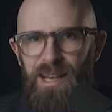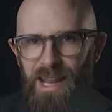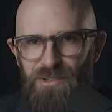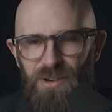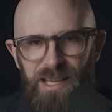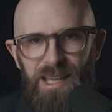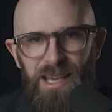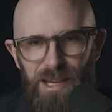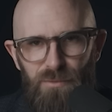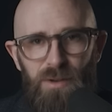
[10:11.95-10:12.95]
And naturally,
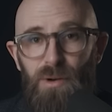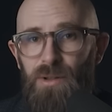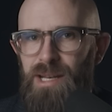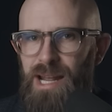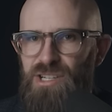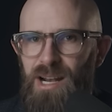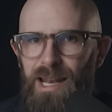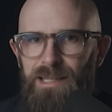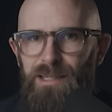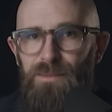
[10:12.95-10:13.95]
he rewrote the national
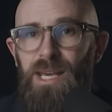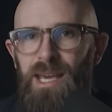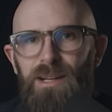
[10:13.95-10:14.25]
anthem,